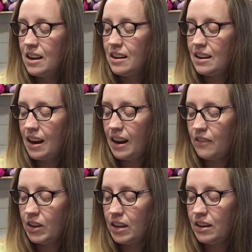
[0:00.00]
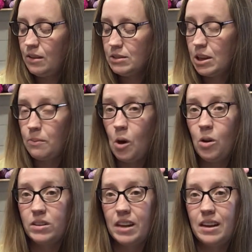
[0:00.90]
not having it. He was up all
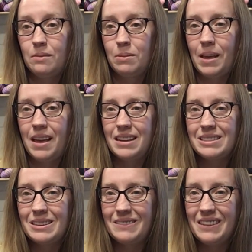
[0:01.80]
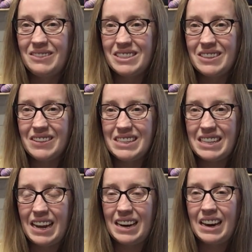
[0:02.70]
night playing. I'm so
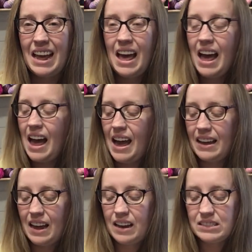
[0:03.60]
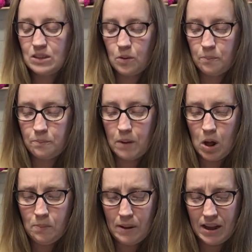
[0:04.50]
excited. I got, so
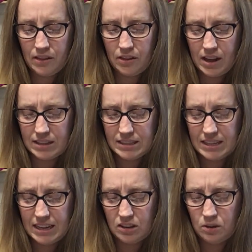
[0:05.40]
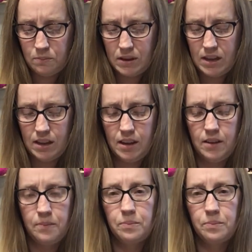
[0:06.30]
ball pythons get to be